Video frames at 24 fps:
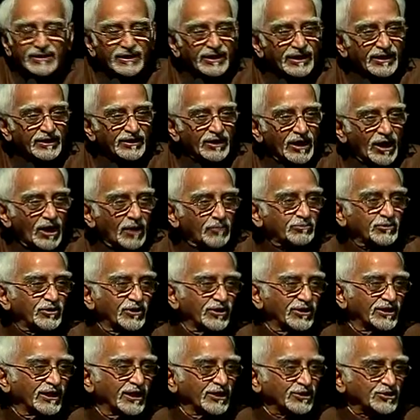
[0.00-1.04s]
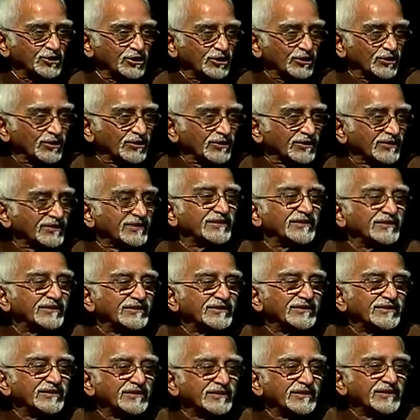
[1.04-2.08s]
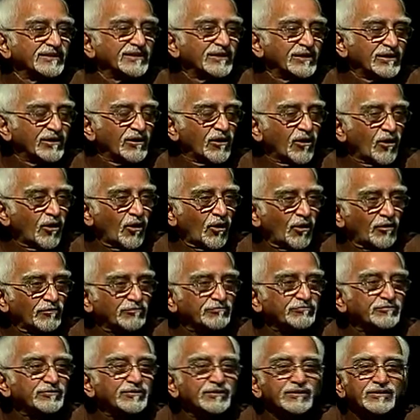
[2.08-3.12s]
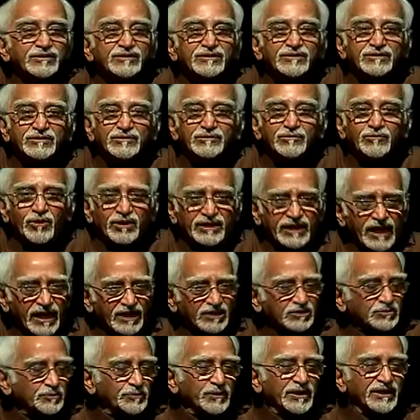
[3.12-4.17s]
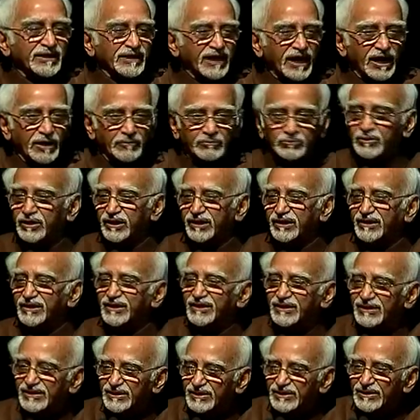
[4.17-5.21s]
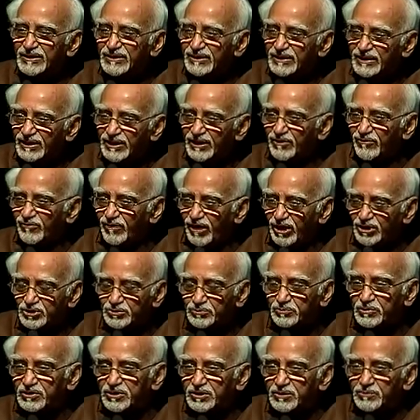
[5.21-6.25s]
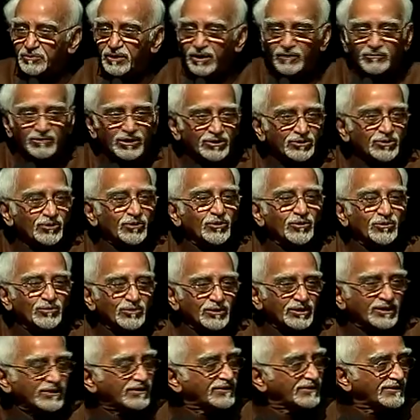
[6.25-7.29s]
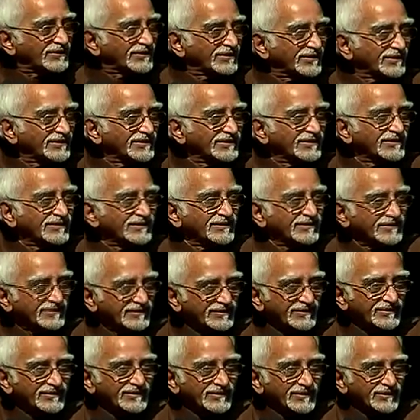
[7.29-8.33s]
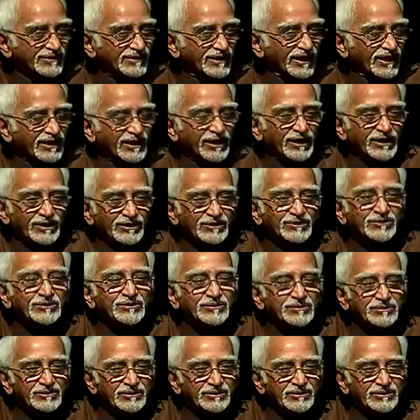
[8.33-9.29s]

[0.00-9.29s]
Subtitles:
an upgradation of what has been happening in Rashtrapati Bhavan over decades.